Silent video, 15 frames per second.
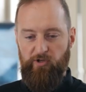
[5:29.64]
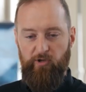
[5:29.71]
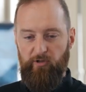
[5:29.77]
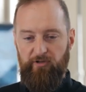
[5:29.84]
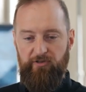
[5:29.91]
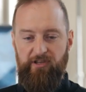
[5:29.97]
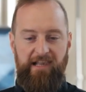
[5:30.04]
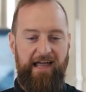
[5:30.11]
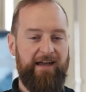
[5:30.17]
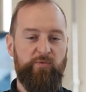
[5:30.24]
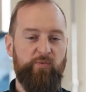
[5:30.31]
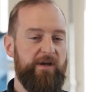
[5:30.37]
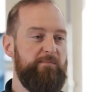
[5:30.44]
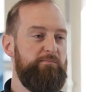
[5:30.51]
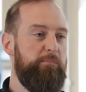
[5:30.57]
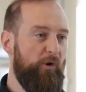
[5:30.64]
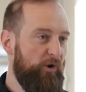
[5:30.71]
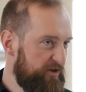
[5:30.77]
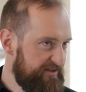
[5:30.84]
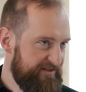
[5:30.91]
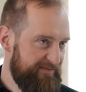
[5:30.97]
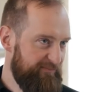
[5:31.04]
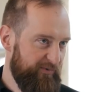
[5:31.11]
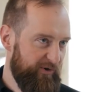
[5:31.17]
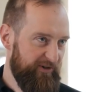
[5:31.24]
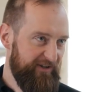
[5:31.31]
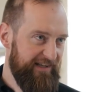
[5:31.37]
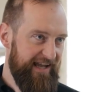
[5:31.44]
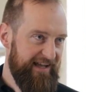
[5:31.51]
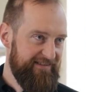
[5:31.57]
called the lightweight box,
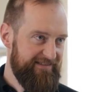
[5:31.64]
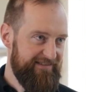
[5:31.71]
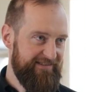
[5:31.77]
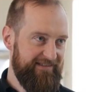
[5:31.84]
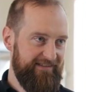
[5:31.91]
more or less.